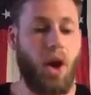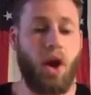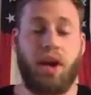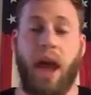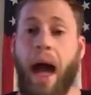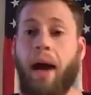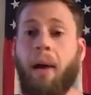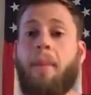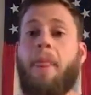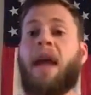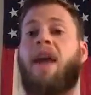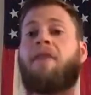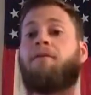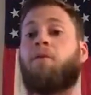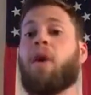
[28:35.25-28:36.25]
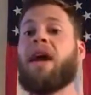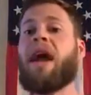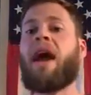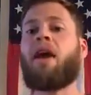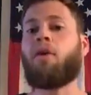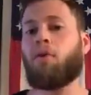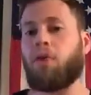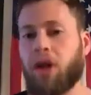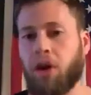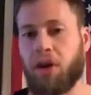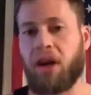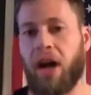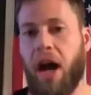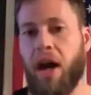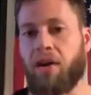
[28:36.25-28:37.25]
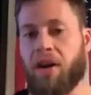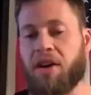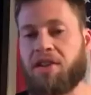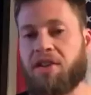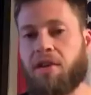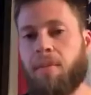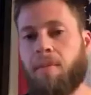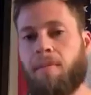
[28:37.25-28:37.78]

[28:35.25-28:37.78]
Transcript: Now, if we had a real Congress